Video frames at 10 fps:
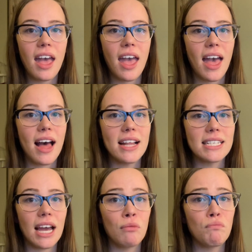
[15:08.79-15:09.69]

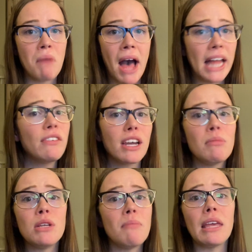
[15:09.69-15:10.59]
And I highly
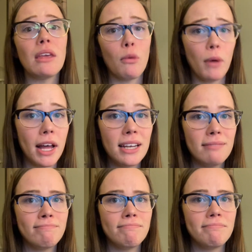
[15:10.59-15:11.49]
recommend making one.
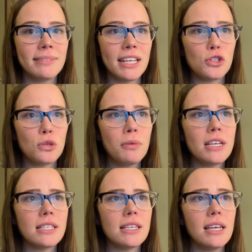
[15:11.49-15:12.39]
It's super
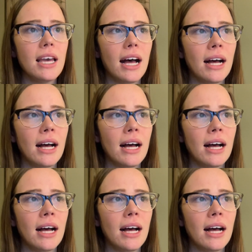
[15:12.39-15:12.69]
easy.